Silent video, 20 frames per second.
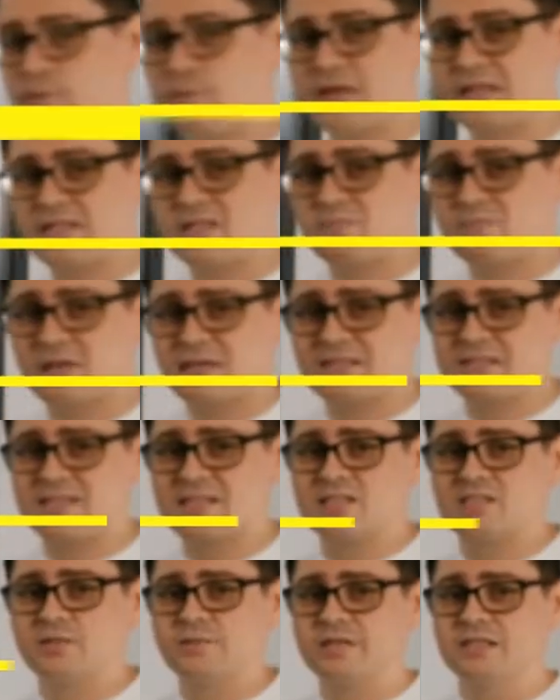of the meeting pad
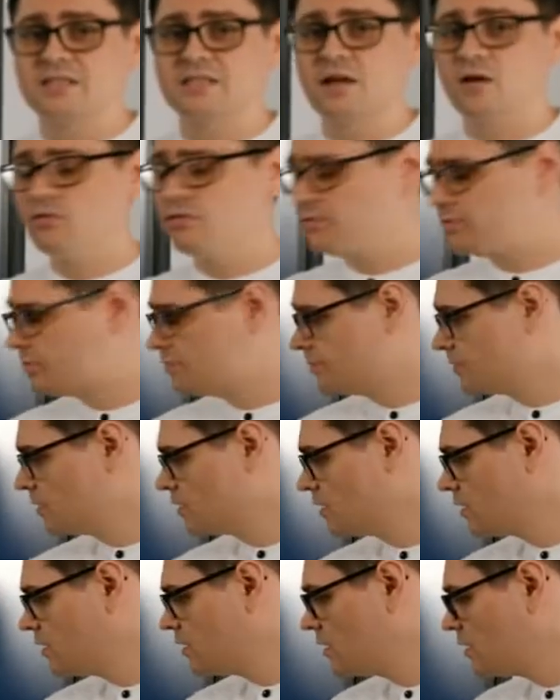system itself.
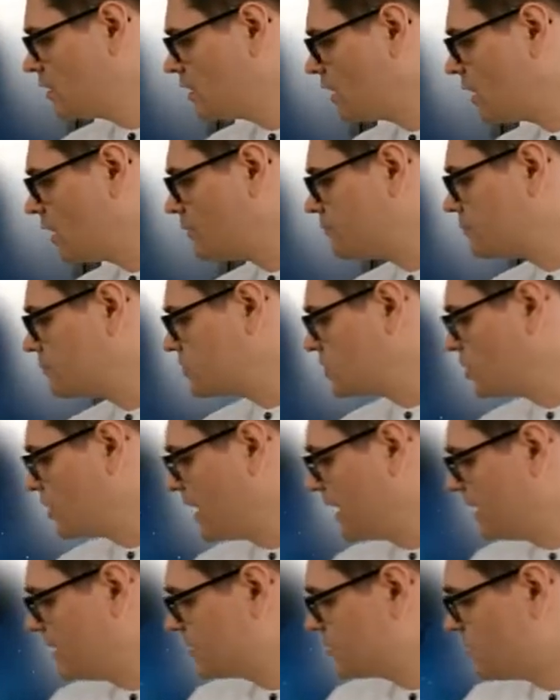
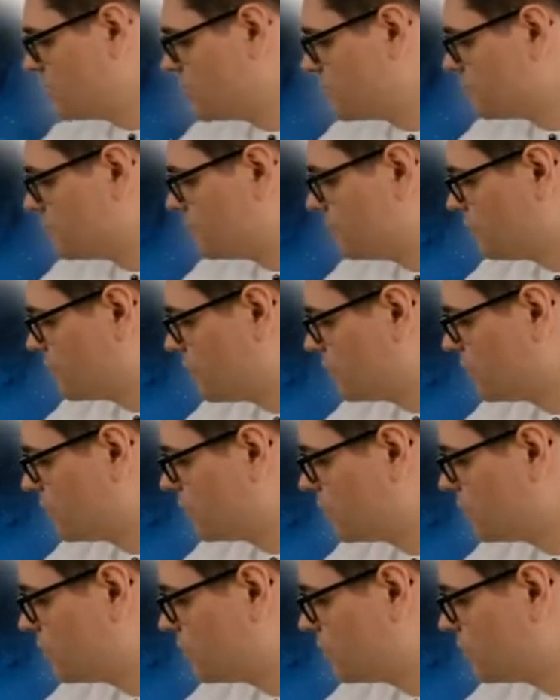So at any time you've got